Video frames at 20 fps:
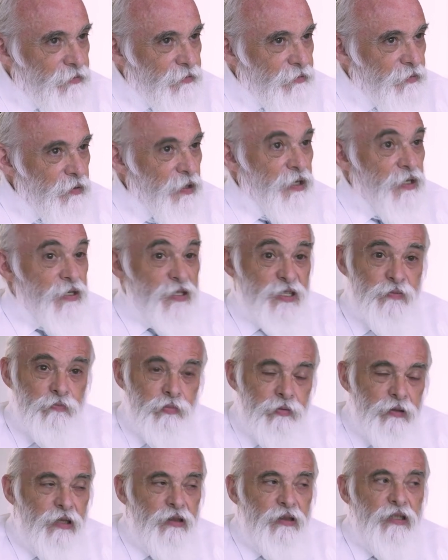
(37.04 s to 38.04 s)
We can
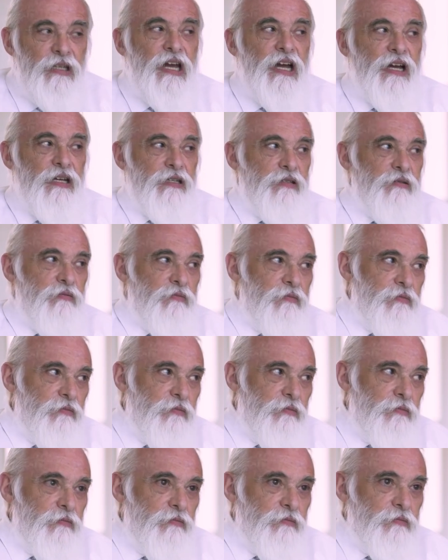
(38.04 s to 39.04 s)
split the atom,
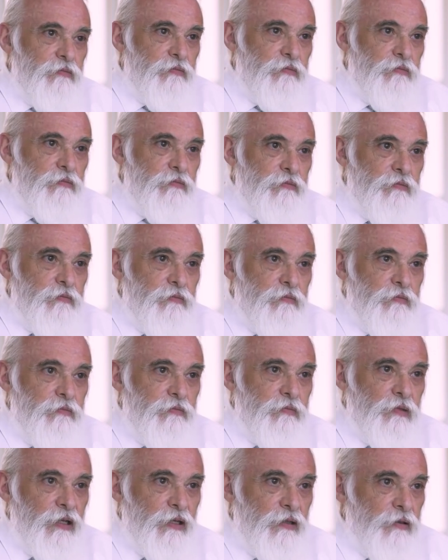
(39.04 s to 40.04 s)

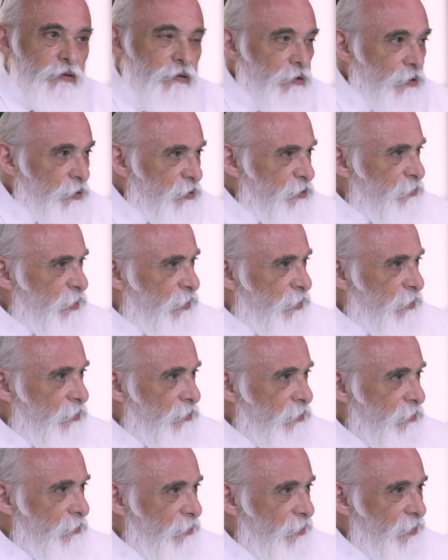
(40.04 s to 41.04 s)
and lo and
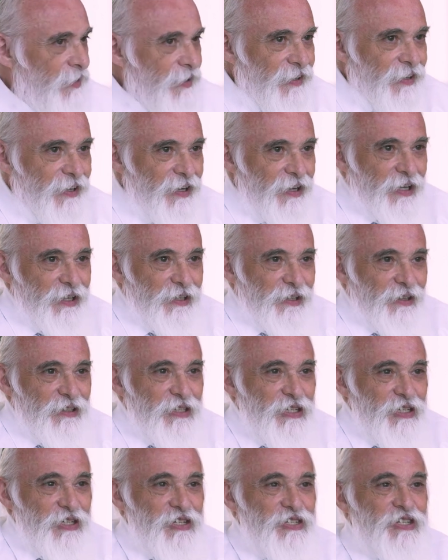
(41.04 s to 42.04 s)
behold,
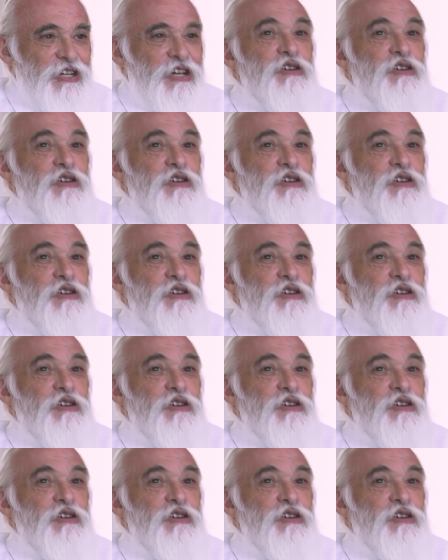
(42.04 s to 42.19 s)
unleashes